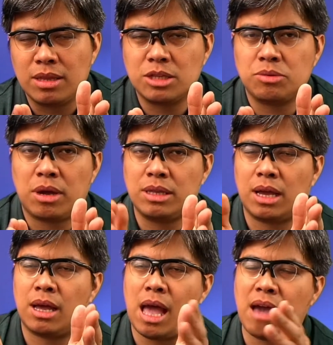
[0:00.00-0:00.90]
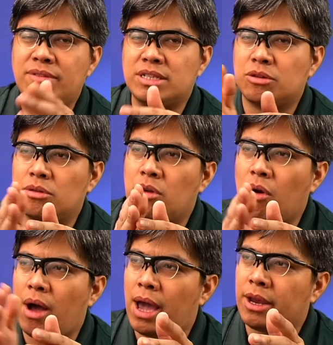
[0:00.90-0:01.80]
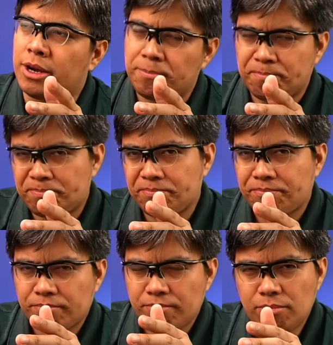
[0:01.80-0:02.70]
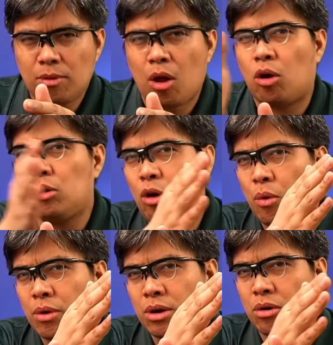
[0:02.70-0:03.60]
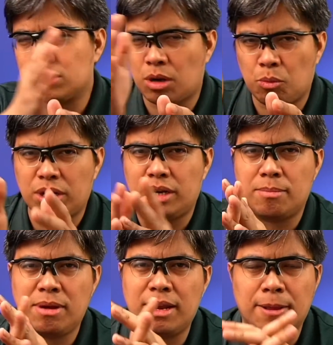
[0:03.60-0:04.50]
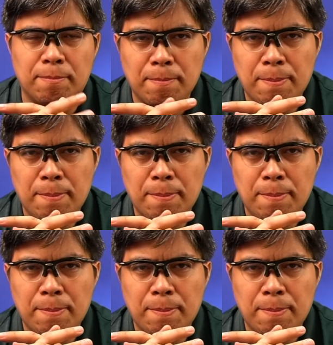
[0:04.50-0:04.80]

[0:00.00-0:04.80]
That's why the average could go higher or lower or somewhere in the middle.